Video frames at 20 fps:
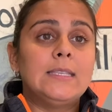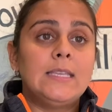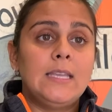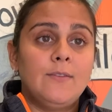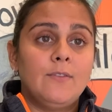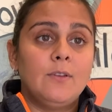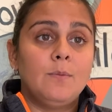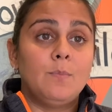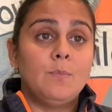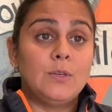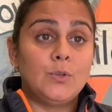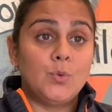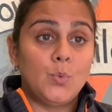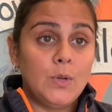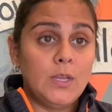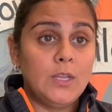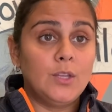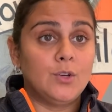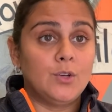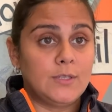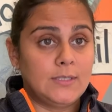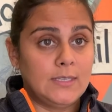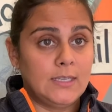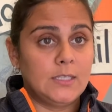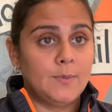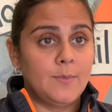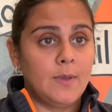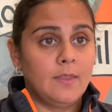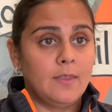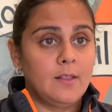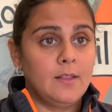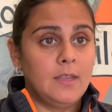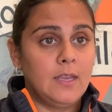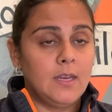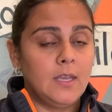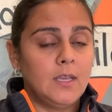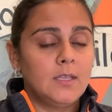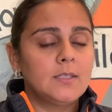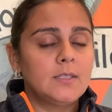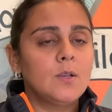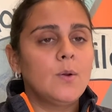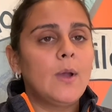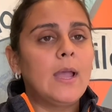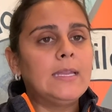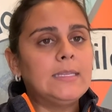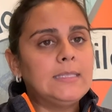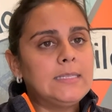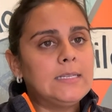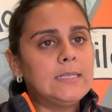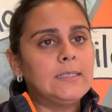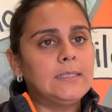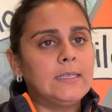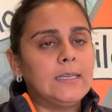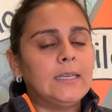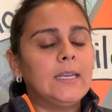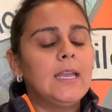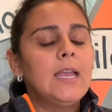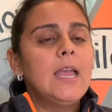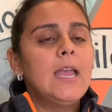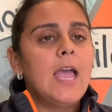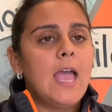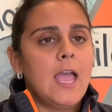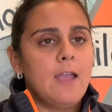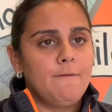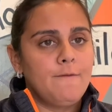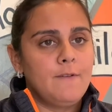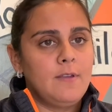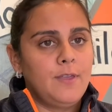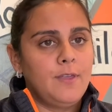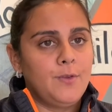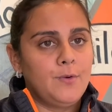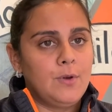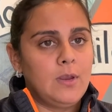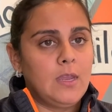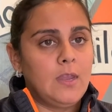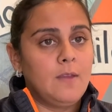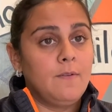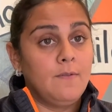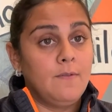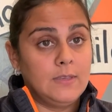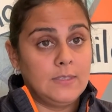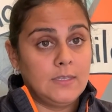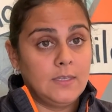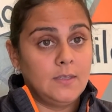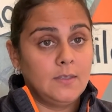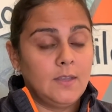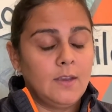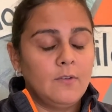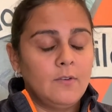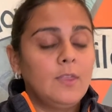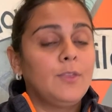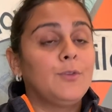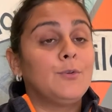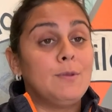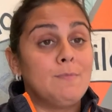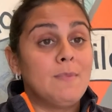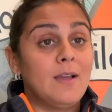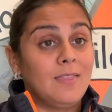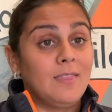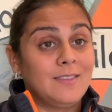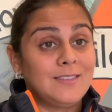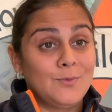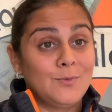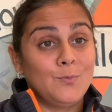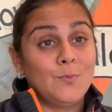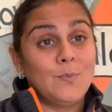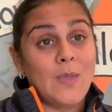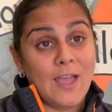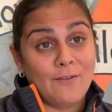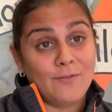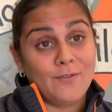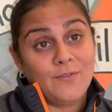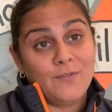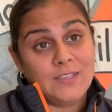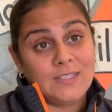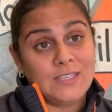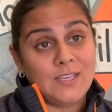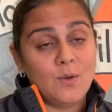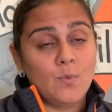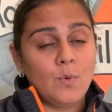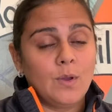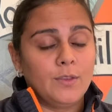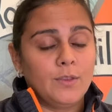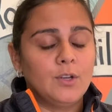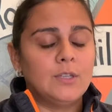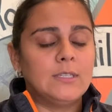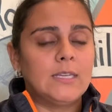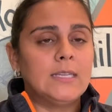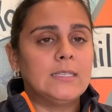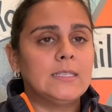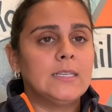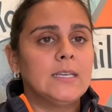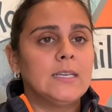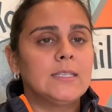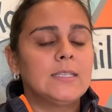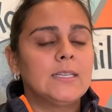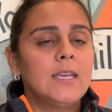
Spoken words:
even between your 6-month cleanings. So ideally, every 3 months, have a visit with your dentist.